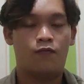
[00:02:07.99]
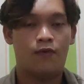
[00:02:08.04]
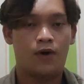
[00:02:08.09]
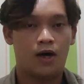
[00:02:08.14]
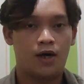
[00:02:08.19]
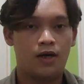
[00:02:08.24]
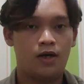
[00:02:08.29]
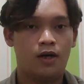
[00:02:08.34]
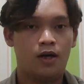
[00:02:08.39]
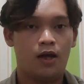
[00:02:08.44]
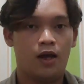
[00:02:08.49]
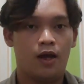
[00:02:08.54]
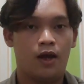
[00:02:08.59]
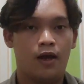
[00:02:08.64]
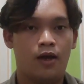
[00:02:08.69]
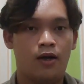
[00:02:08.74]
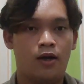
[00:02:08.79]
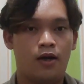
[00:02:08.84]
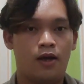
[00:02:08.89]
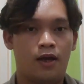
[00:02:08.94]
fun
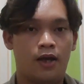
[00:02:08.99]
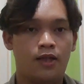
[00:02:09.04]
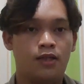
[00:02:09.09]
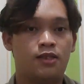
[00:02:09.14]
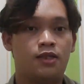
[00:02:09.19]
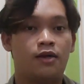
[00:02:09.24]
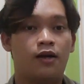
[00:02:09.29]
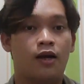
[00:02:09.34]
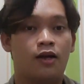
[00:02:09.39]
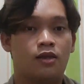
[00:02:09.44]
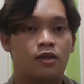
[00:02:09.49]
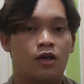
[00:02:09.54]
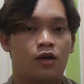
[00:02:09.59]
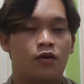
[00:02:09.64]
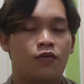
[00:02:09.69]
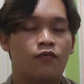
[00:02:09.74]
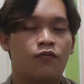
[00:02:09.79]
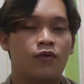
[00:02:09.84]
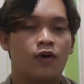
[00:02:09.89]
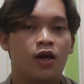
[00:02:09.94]
and interactive.